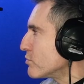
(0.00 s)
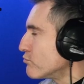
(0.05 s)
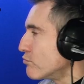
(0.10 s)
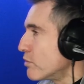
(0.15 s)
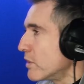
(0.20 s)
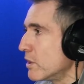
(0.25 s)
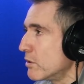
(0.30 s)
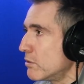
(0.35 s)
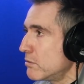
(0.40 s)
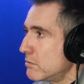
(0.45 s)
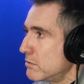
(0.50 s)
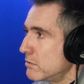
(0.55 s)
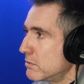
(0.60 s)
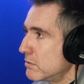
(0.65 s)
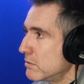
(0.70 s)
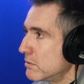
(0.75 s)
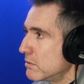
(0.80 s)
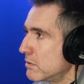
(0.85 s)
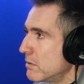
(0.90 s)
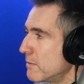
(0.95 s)
real
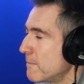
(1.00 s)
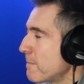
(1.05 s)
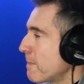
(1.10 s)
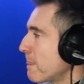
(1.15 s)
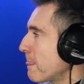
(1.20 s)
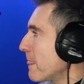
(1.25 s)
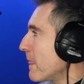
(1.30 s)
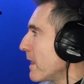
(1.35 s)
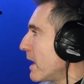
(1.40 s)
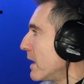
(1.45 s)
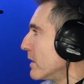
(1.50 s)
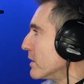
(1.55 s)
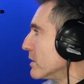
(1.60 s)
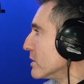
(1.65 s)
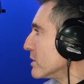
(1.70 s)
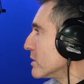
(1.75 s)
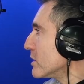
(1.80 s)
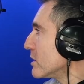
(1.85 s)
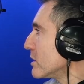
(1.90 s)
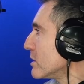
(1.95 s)
and
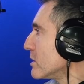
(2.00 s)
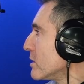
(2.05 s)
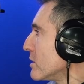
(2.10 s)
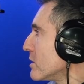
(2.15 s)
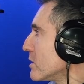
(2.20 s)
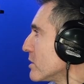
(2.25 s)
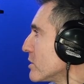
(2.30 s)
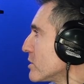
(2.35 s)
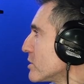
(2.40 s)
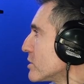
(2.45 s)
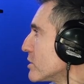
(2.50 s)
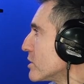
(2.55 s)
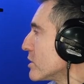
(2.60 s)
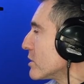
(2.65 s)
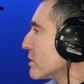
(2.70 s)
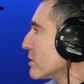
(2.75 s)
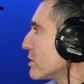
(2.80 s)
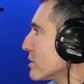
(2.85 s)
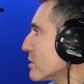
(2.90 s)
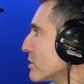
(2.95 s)
that
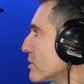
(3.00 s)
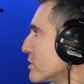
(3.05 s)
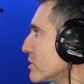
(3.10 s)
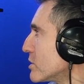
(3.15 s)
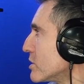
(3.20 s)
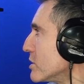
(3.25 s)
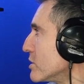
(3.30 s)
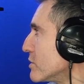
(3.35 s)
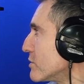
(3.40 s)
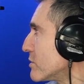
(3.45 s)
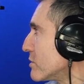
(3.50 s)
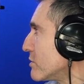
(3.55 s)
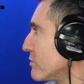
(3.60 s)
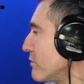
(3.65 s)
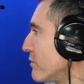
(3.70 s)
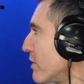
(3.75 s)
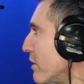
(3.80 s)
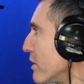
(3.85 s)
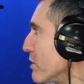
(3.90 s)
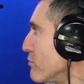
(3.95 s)
she's
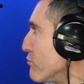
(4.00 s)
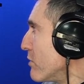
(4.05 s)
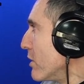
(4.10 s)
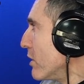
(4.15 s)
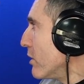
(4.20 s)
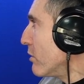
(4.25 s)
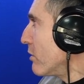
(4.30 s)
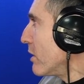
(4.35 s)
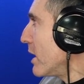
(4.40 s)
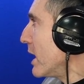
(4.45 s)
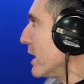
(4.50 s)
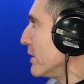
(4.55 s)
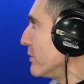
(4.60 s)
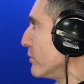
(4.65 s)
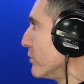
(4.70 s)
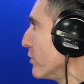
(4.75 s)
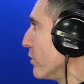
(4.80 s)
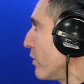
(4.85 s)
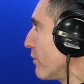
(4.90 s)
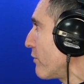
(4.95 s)
very real
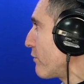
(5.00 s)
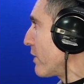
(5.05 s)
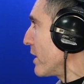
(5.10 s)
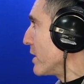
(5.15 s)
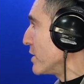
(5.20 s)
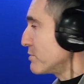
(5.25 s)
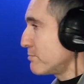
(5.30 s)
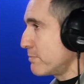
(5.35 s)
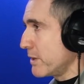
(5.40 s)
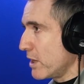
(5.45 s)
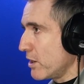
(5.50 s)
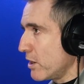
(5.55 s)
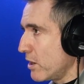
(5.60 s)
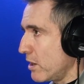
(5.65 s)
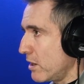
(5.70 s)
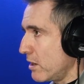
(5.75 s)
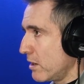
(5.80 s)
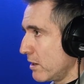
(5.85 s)
and not afraid to be her.